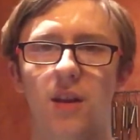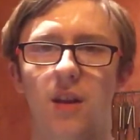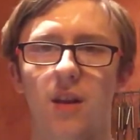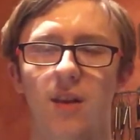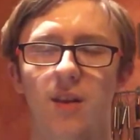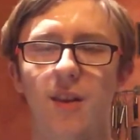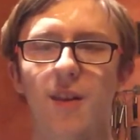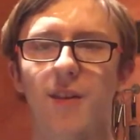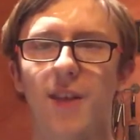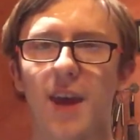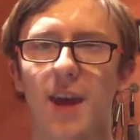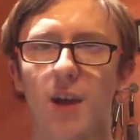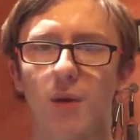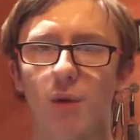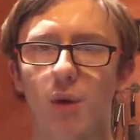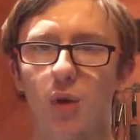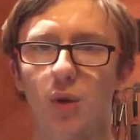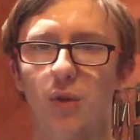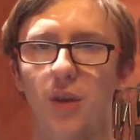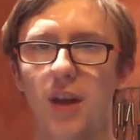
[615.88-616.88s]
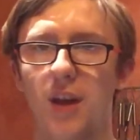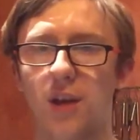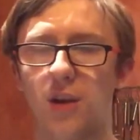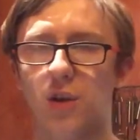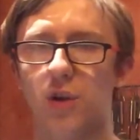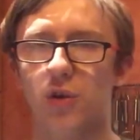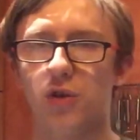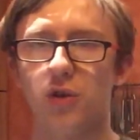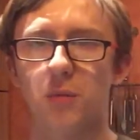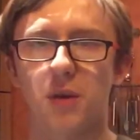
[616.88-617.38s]
that they can
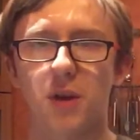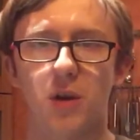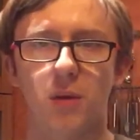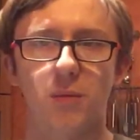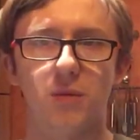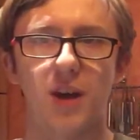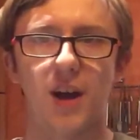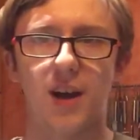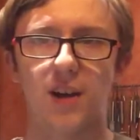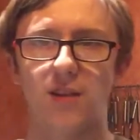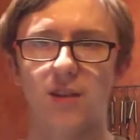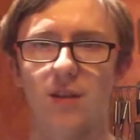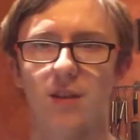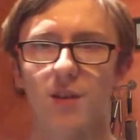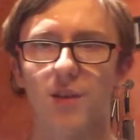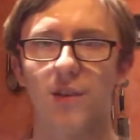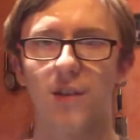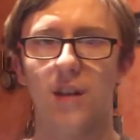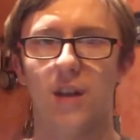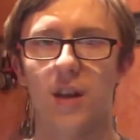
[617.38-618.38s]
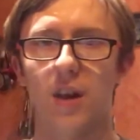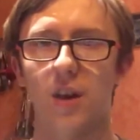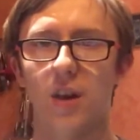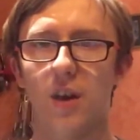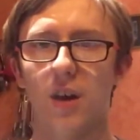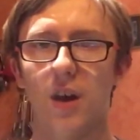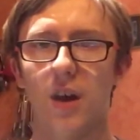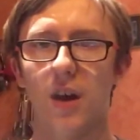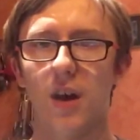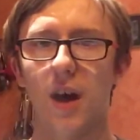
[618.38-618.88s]
also become Titans,
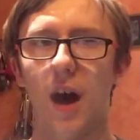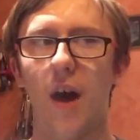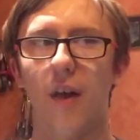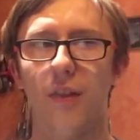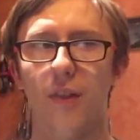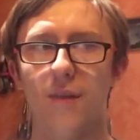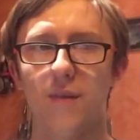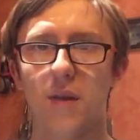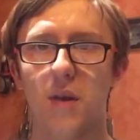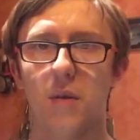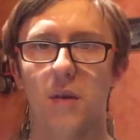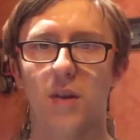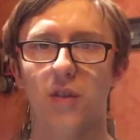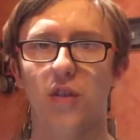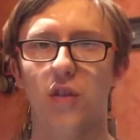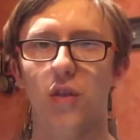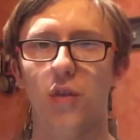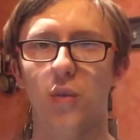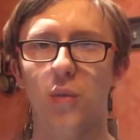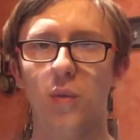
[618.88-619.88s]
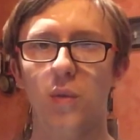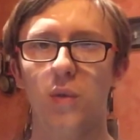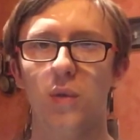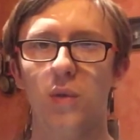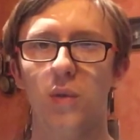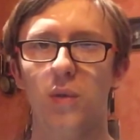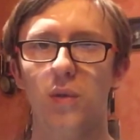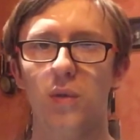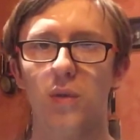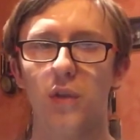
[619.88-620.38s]
and the very two
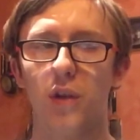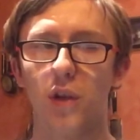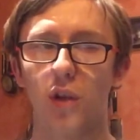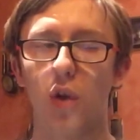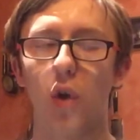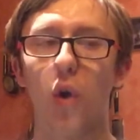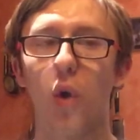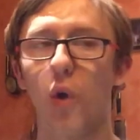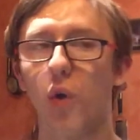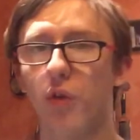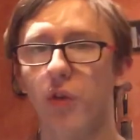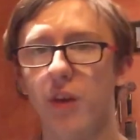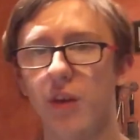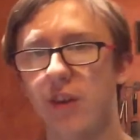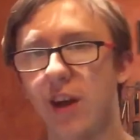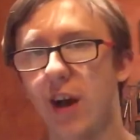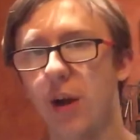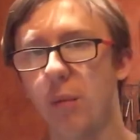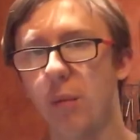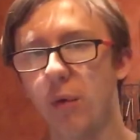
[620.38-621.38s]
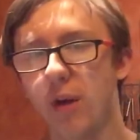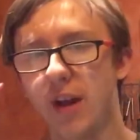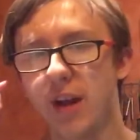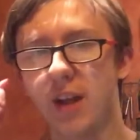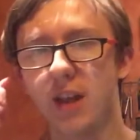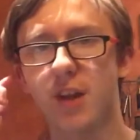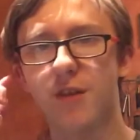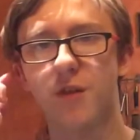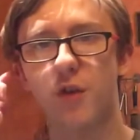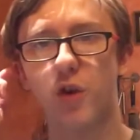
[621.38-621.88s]
that caused this outbreak
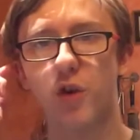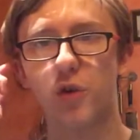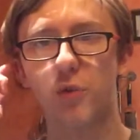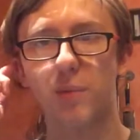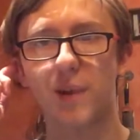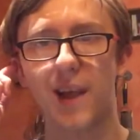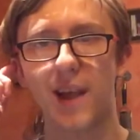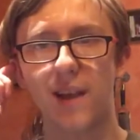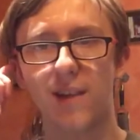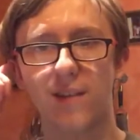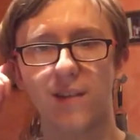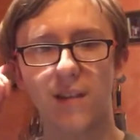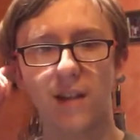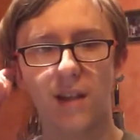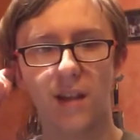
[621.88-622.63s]
in the first place.